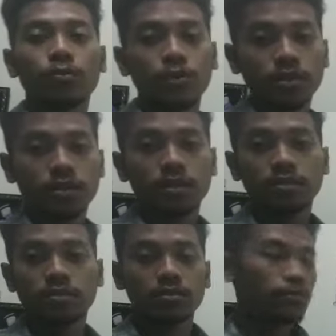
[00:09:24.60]
computer
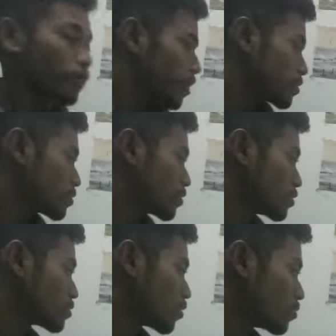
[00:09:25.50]
case price
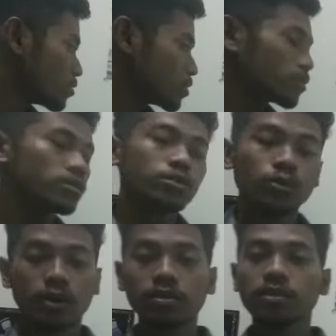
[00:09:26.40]
is only
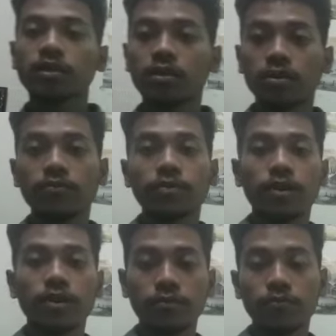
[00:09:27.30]

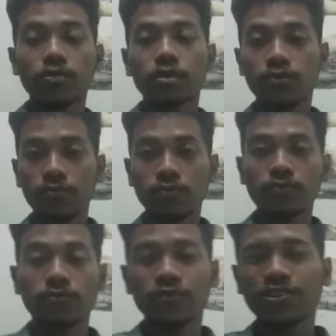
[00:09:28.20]

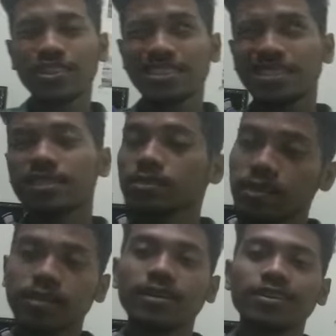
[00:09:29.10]
246
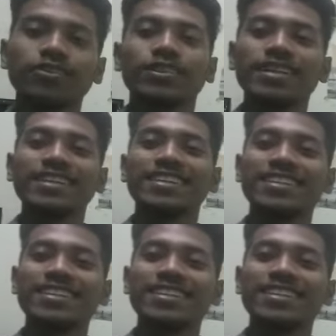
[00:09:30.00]
ringgit only.